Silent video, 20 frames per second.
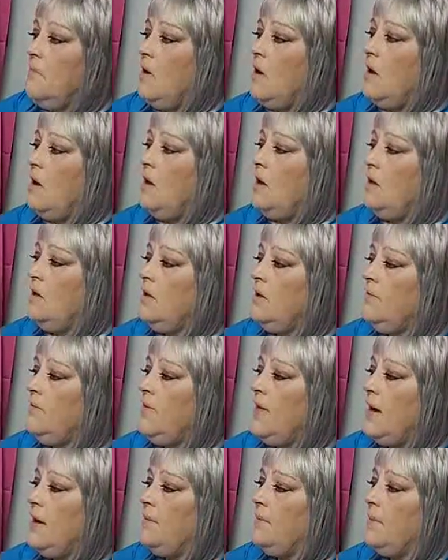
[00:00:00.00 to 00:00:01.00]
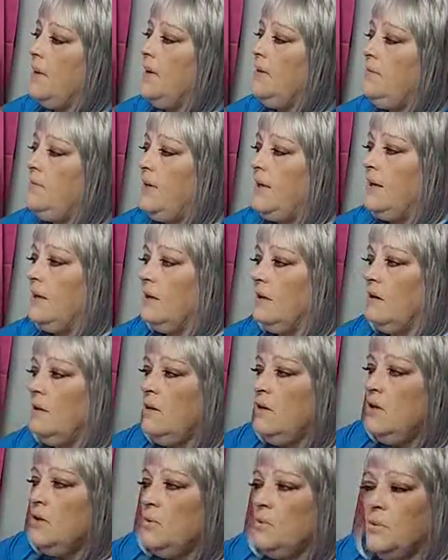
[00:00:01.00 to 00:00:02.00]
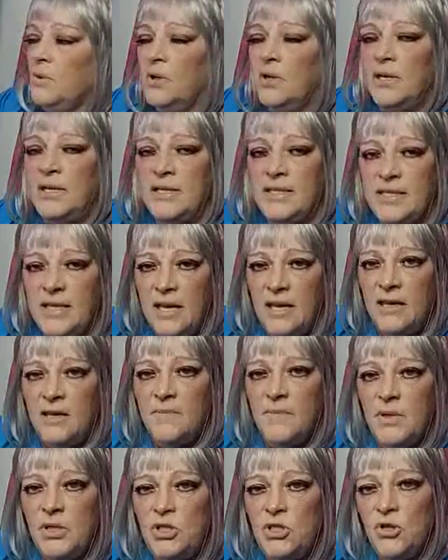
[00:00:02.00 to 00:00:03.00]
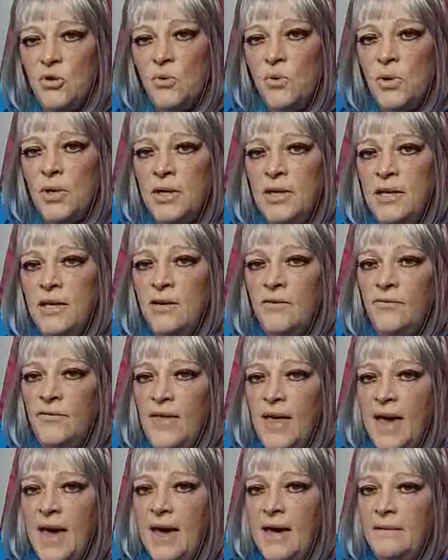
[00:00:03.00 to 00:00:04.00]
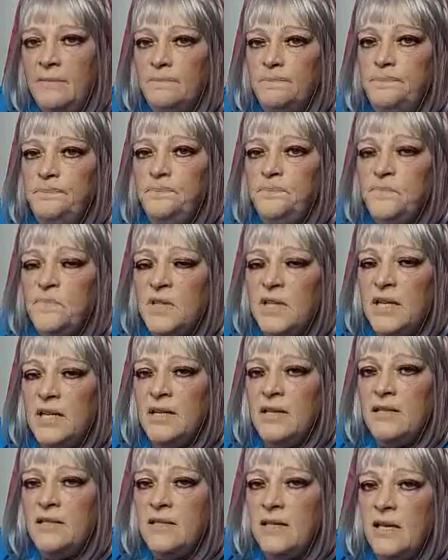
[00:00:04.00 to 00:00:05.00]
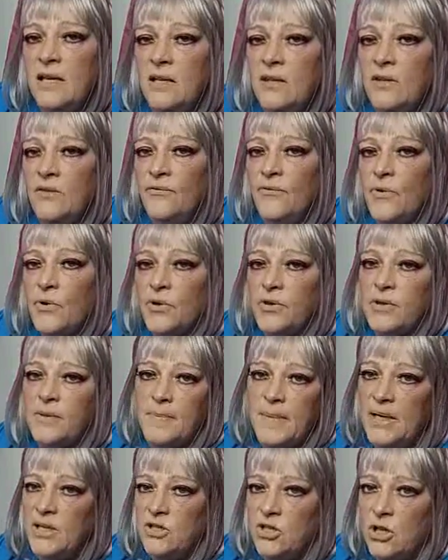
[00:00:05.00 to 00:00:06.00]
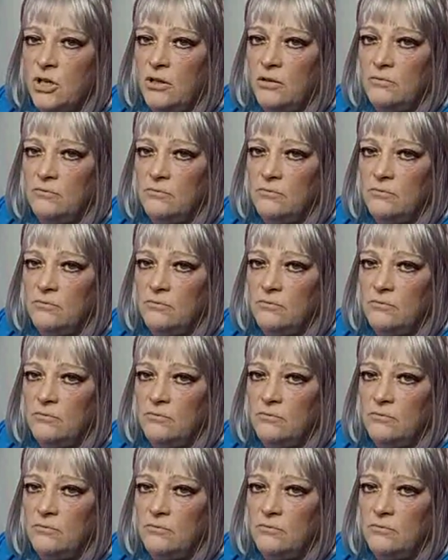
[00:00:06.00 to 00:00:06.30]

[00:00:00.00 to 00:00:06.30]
all of that right there, we're going to say the majority of that is in the fourth dimension.